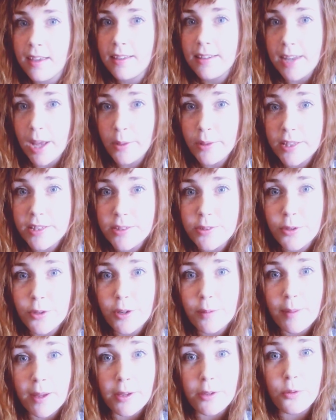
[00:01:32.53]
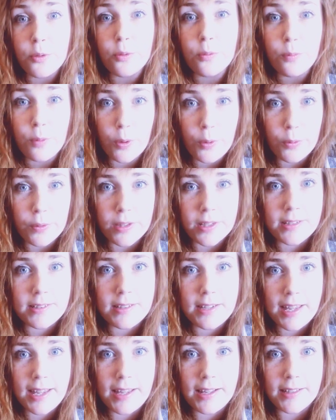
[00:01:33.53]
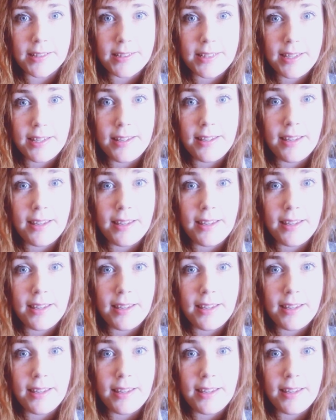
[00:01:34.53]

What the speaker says: Now let's talk about your role as an ALT